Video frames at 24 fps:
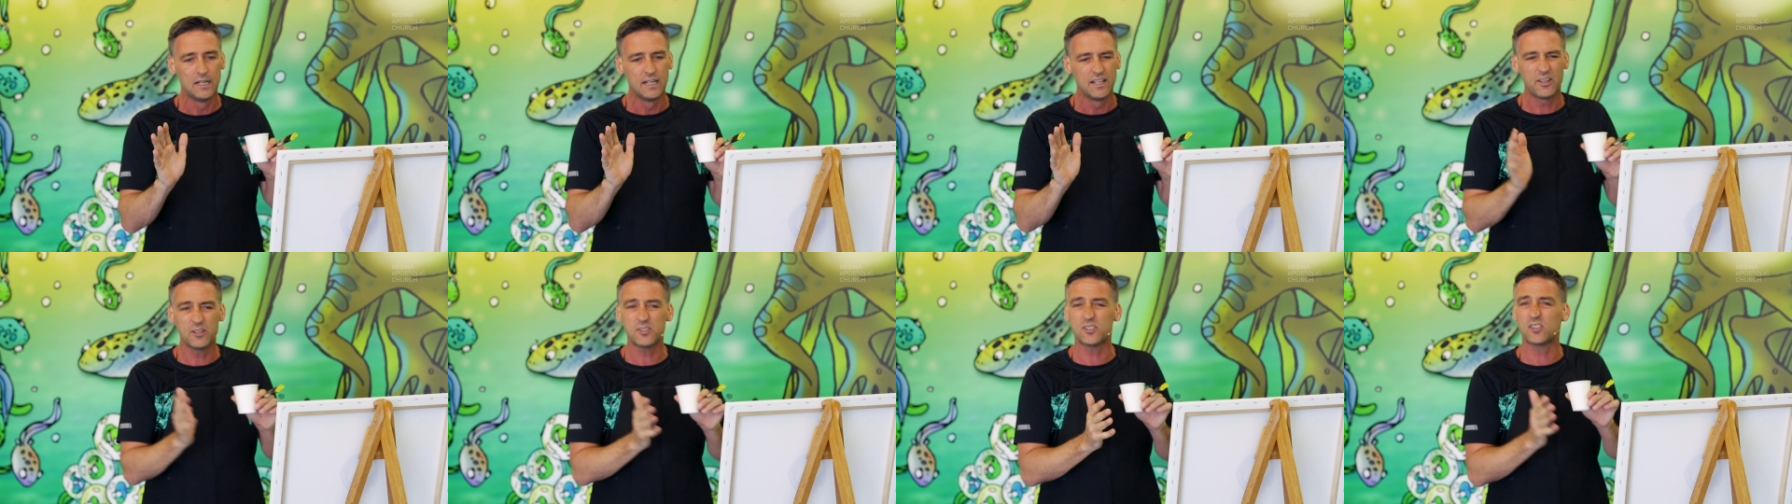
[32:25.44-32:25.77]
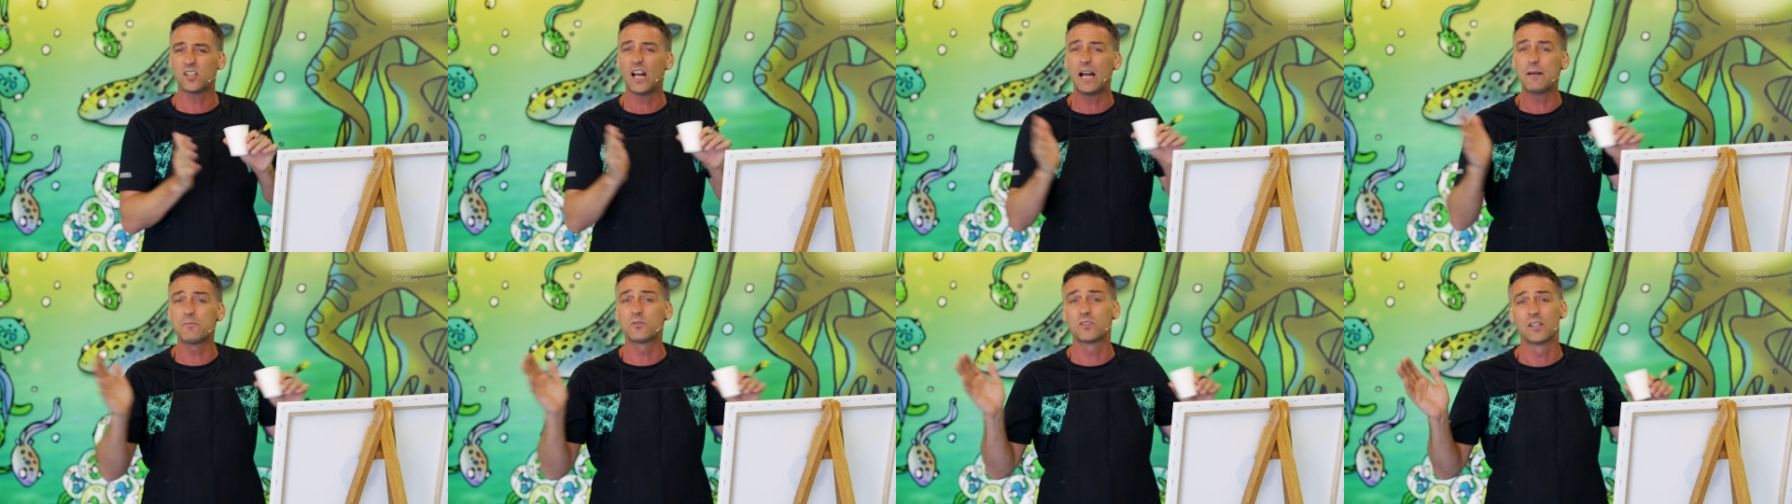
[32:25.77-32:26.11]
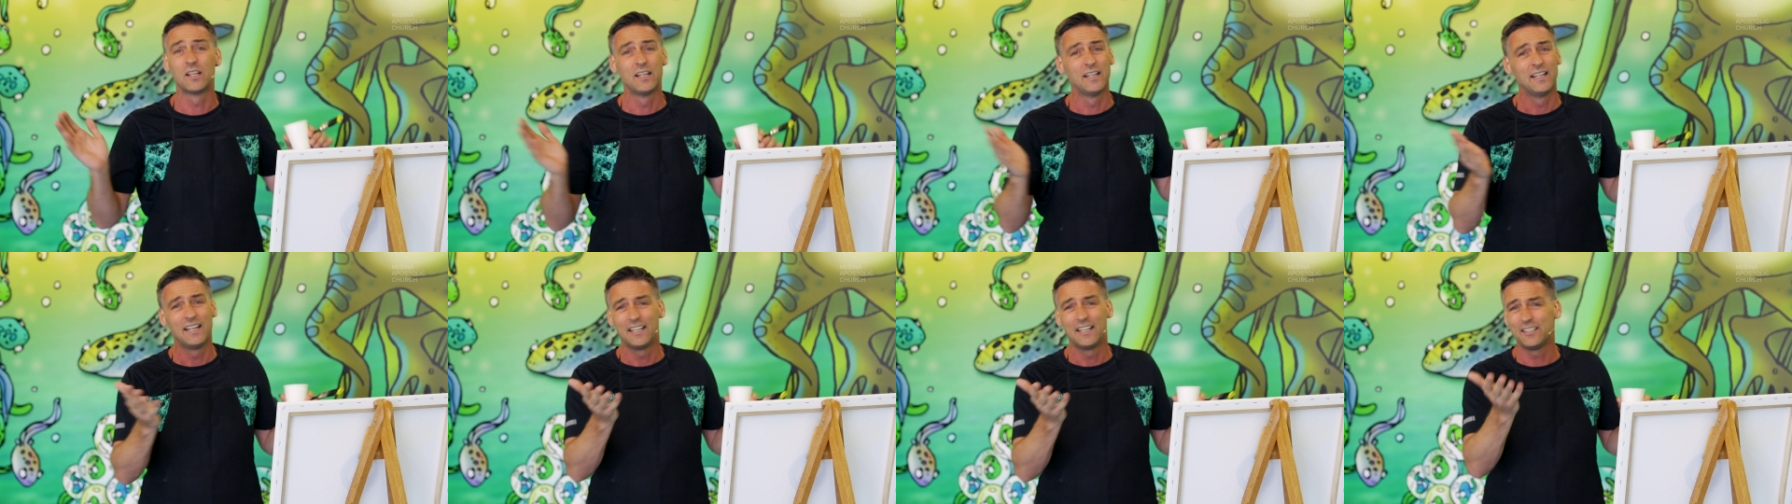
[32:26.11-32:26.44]
There's times,
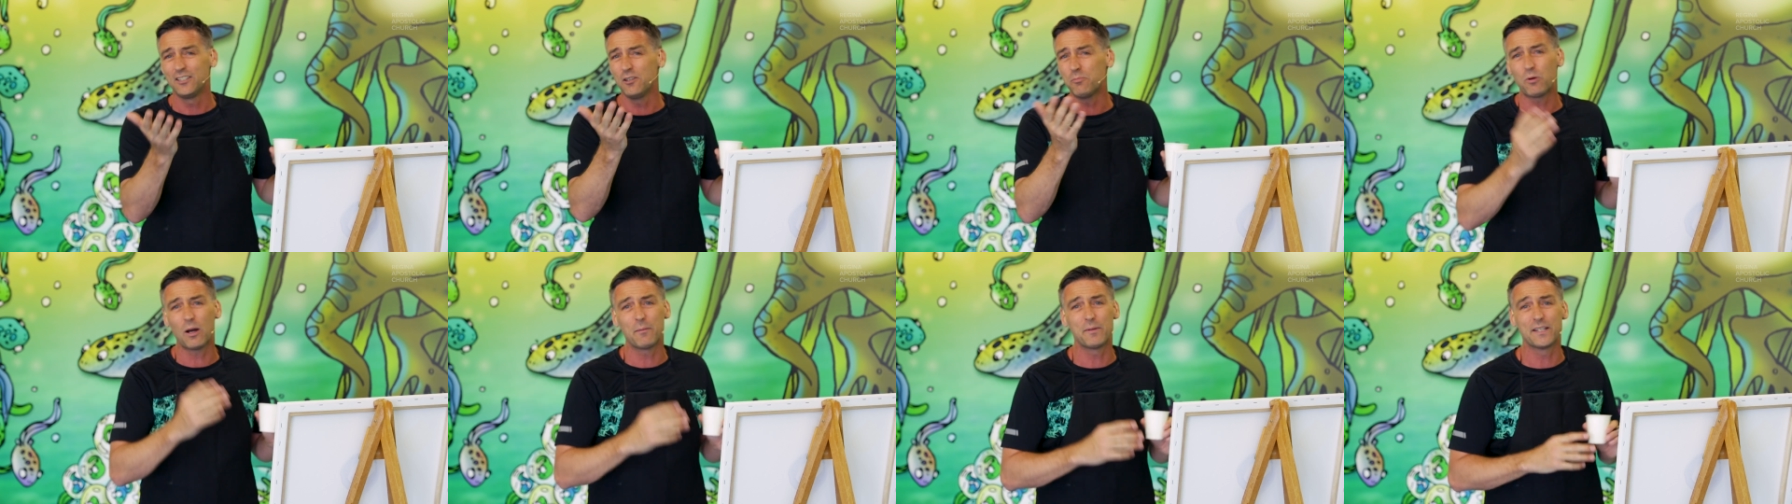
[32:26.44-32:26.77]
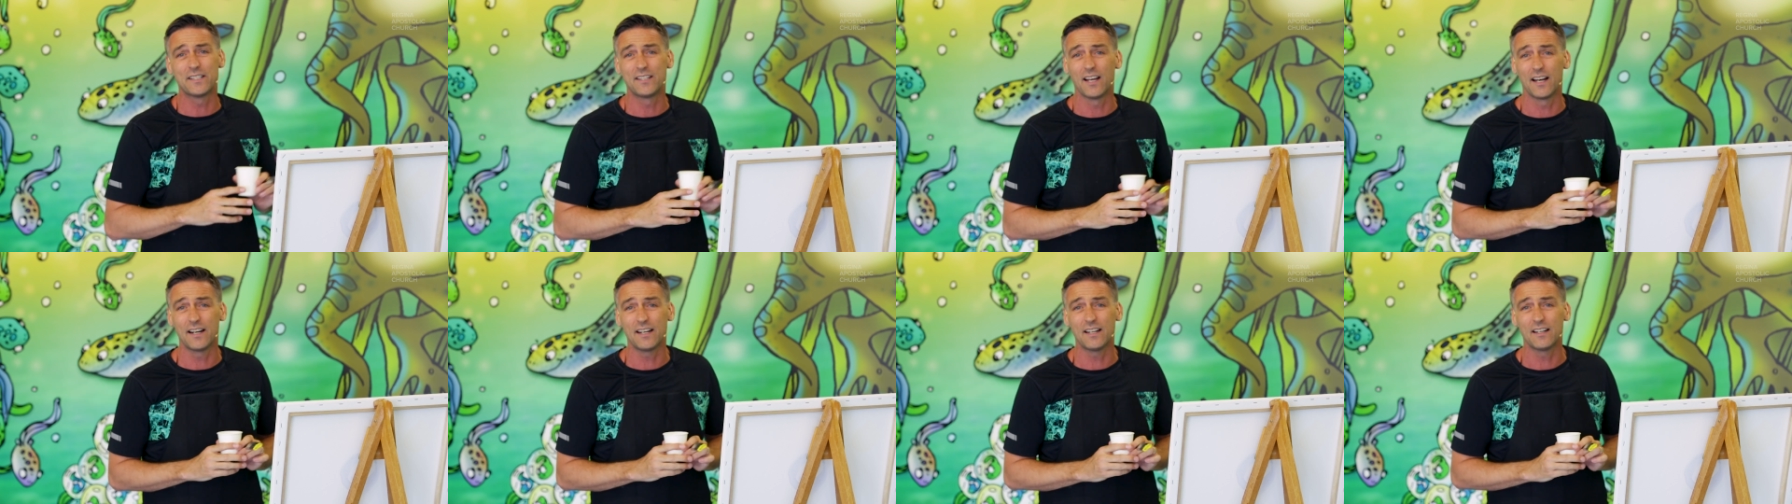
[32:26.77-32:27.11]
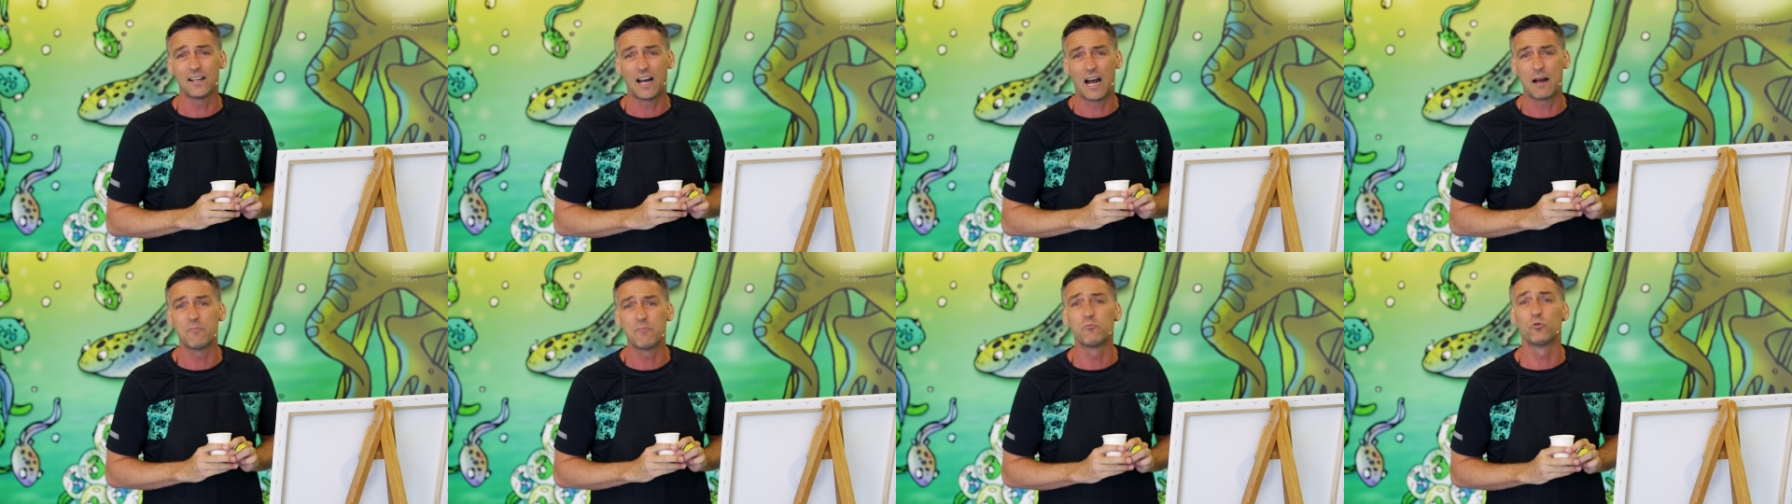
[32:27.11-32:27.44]
you've probably done
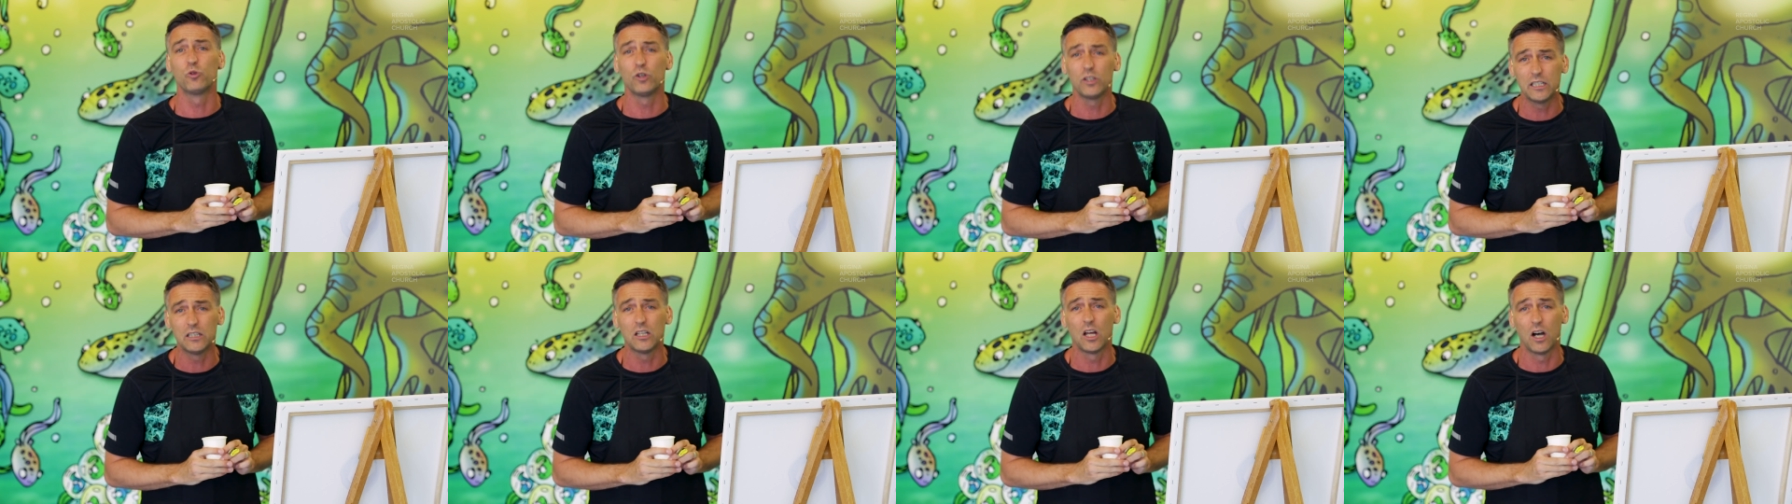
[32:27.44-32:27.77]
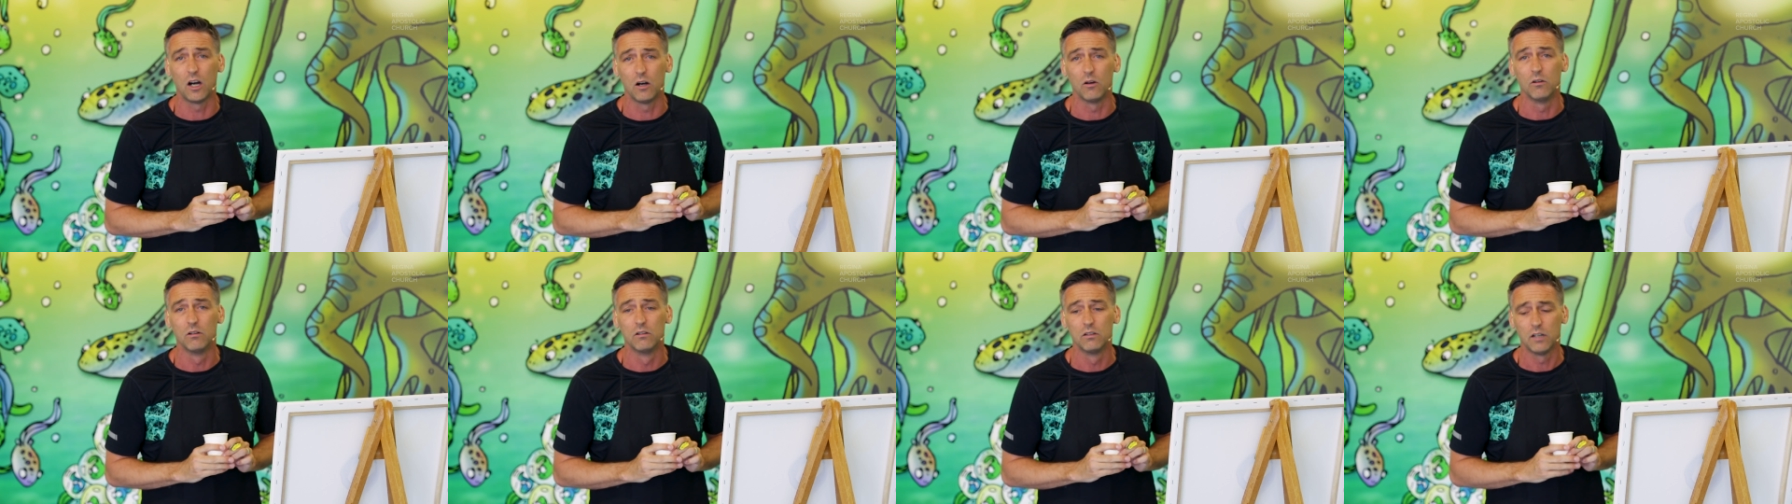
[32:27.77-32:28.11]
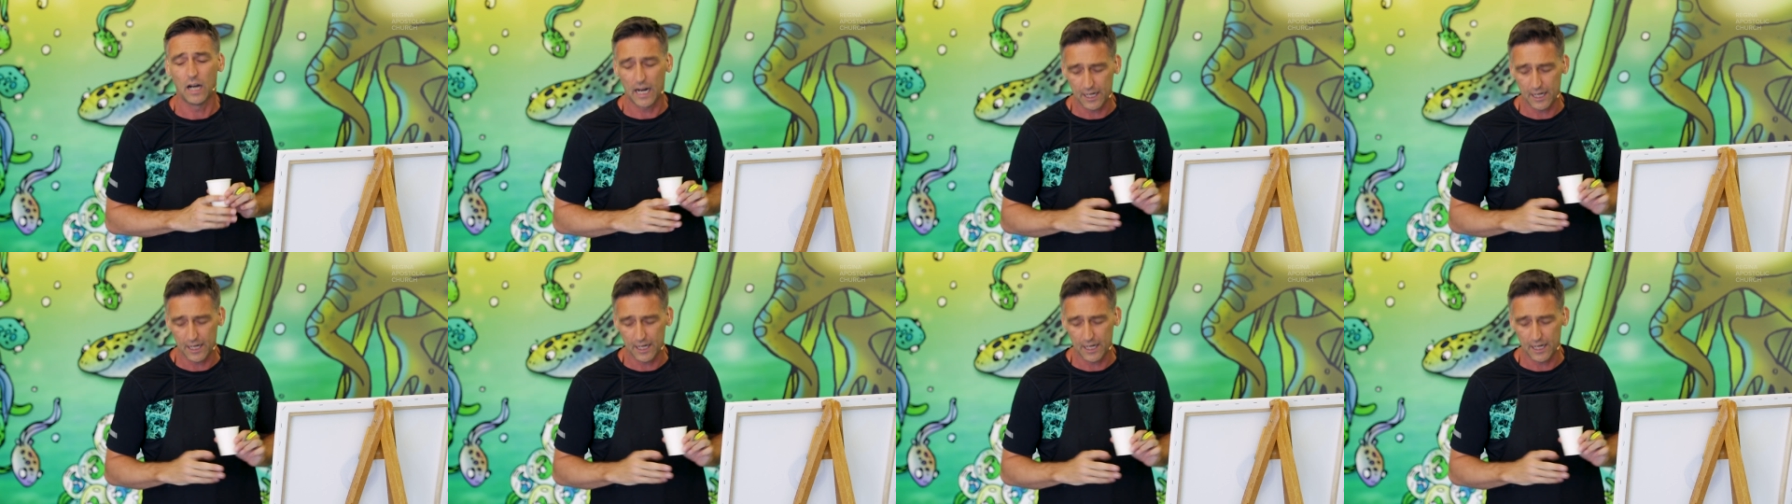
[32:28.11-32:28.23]
it, I'm really low.